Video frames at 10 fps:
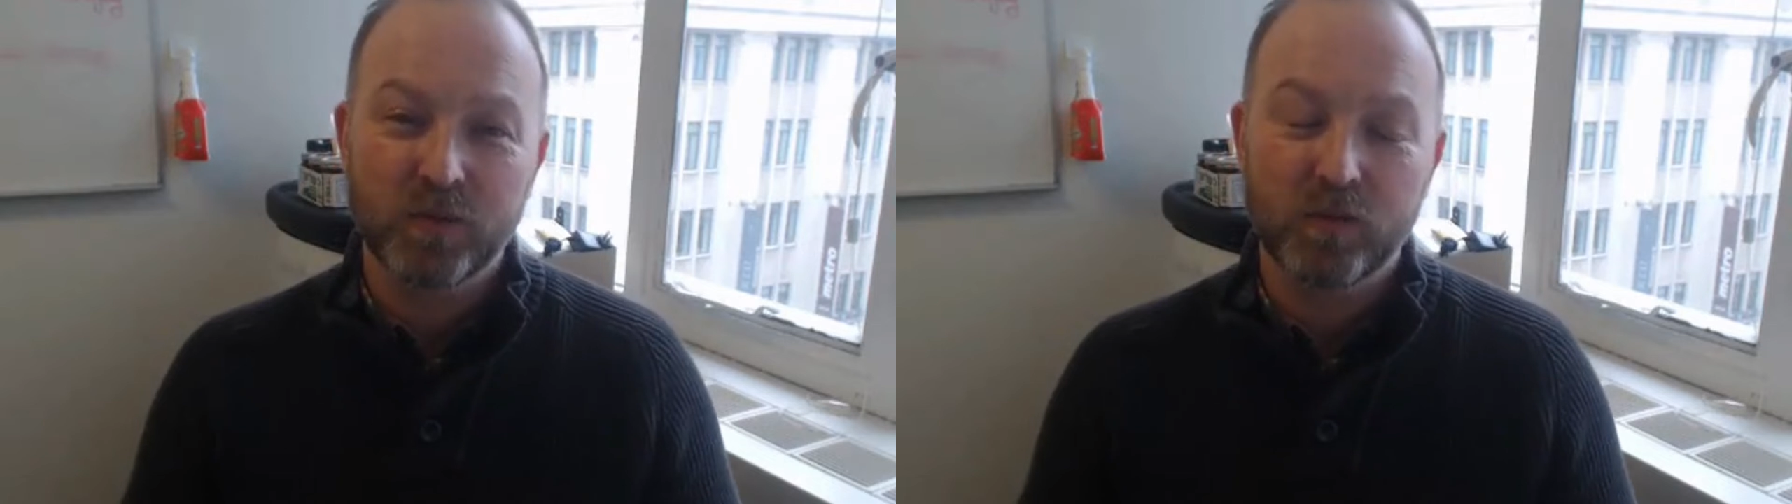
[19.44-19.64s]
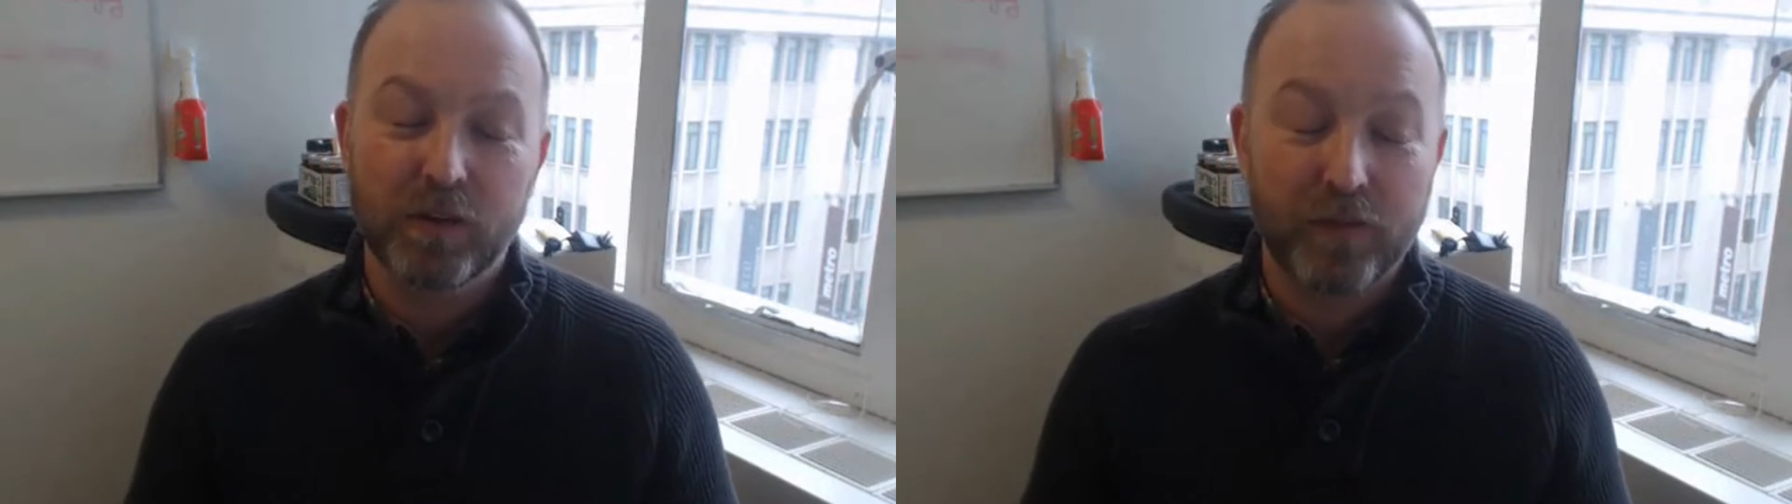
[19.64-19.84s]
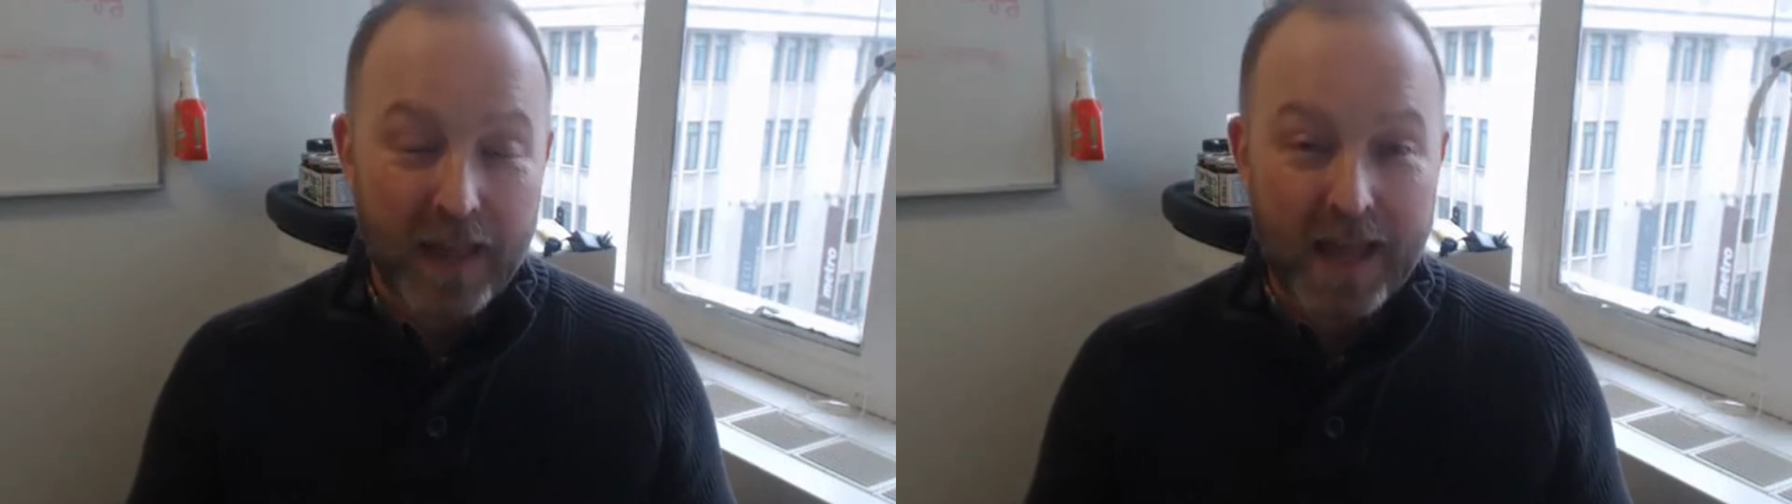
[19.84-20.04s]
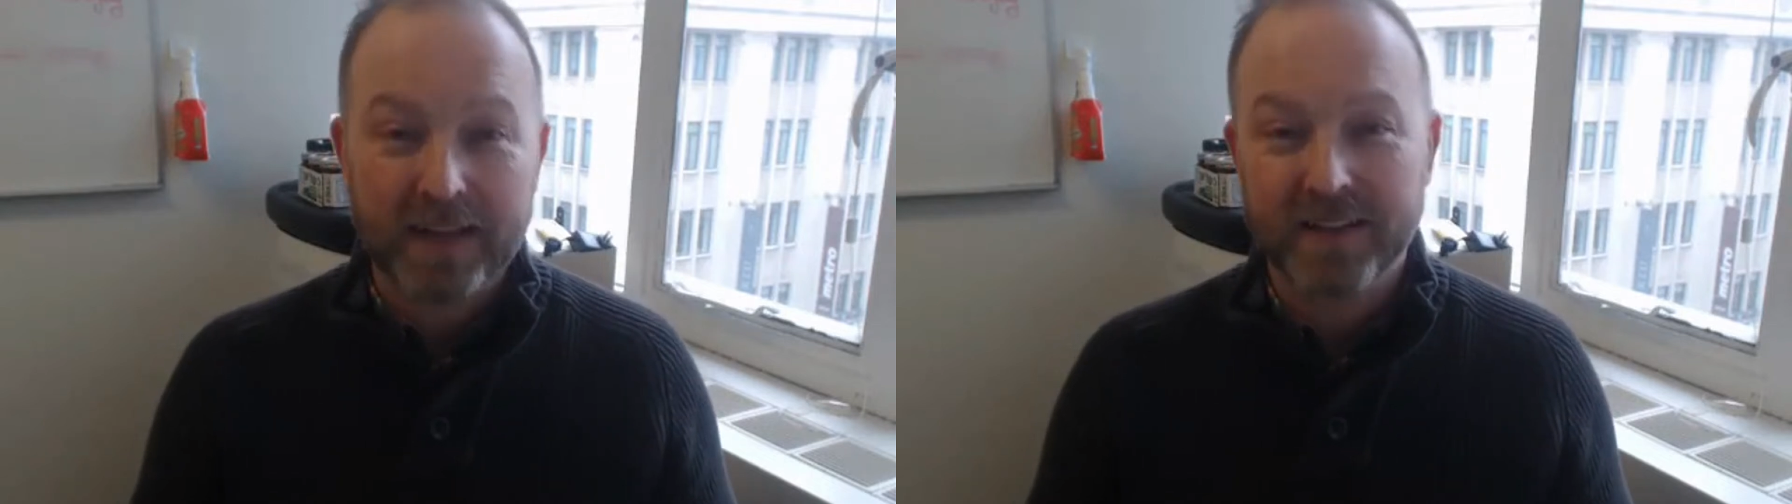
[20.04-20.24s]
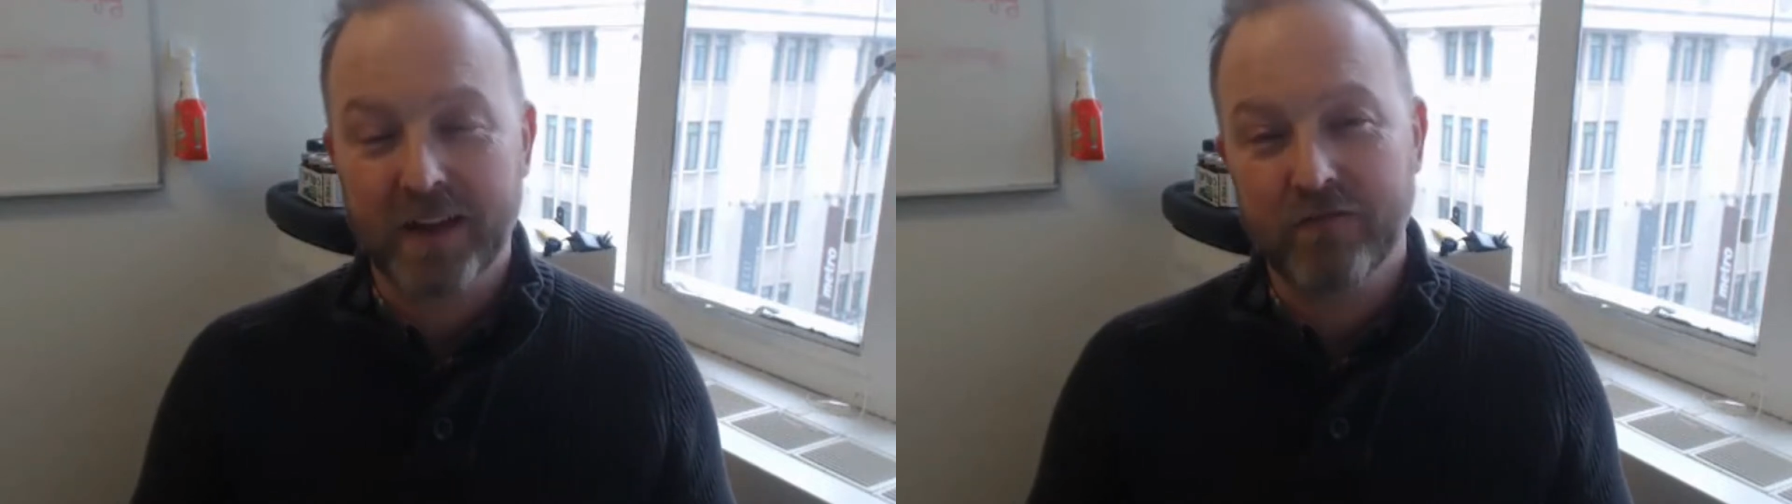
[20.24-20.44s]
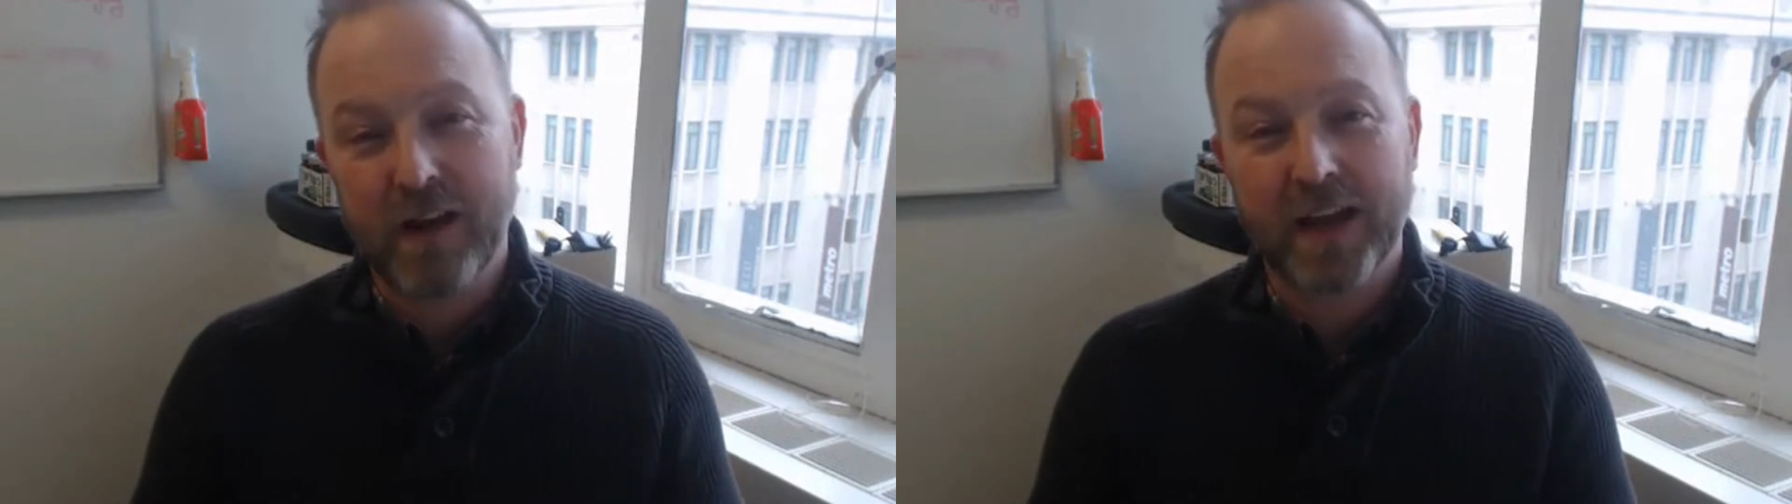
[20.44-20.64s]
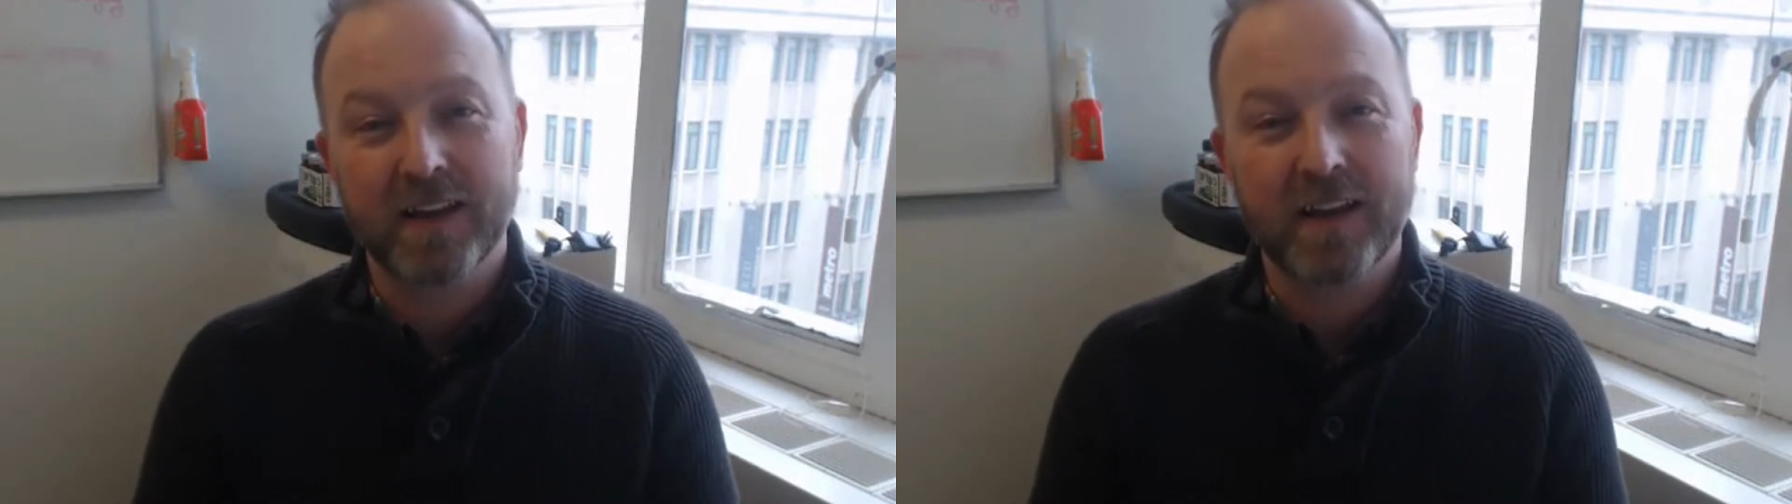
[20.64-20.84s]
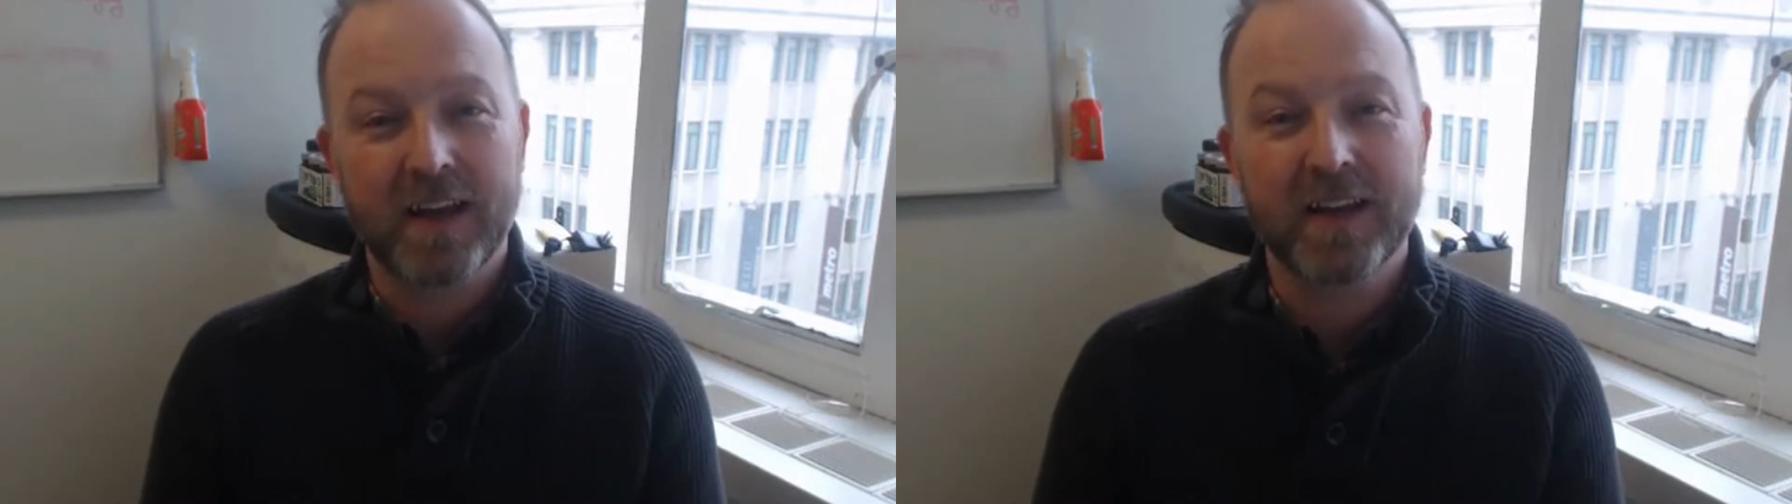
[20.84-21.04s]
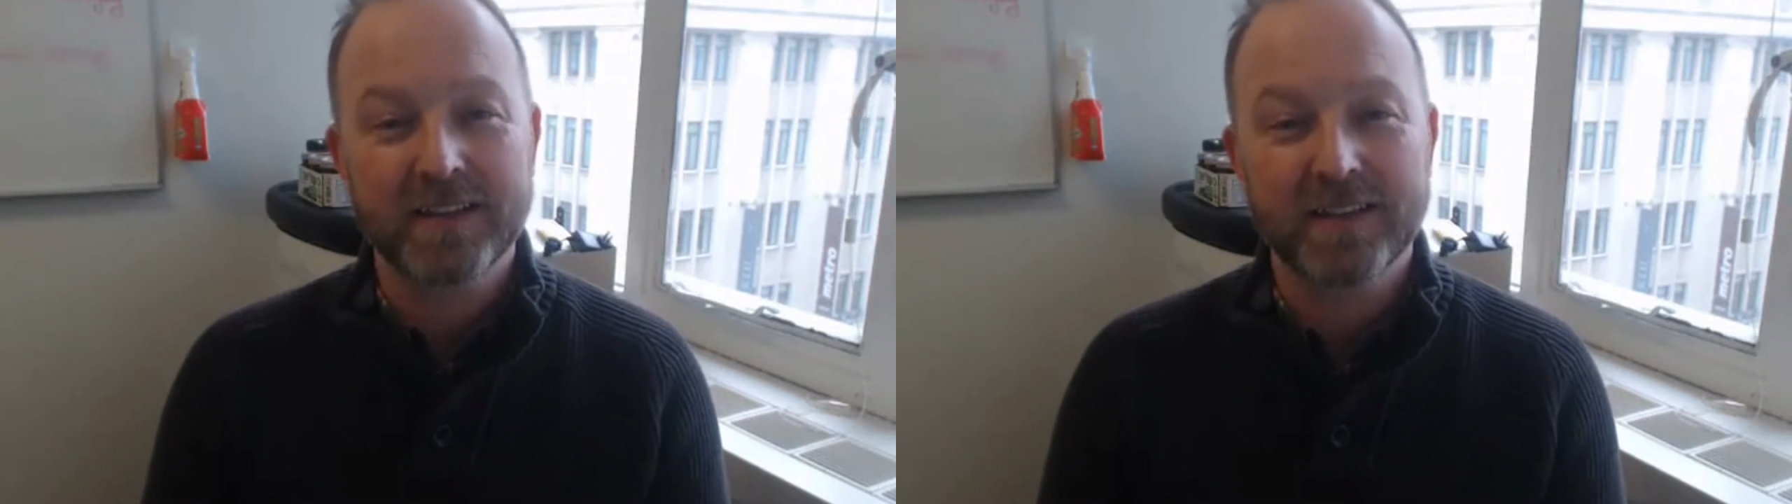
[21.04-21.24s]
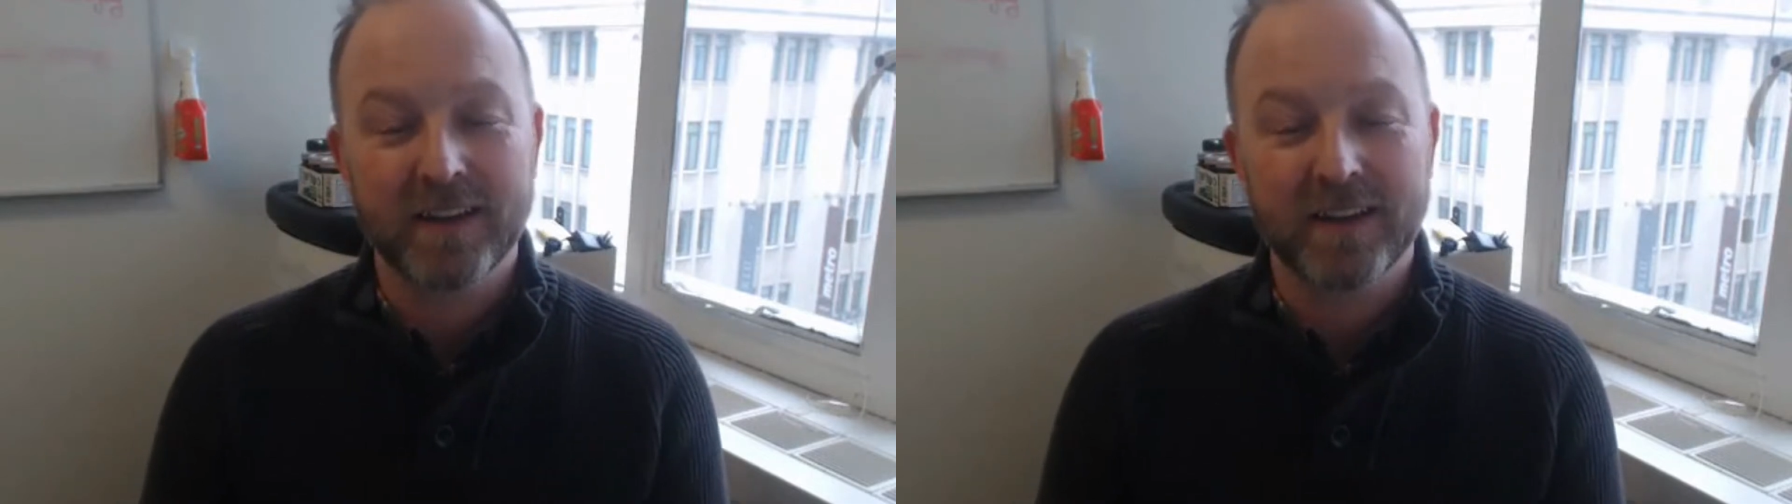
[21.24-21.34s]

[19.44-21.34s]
reflect and recognize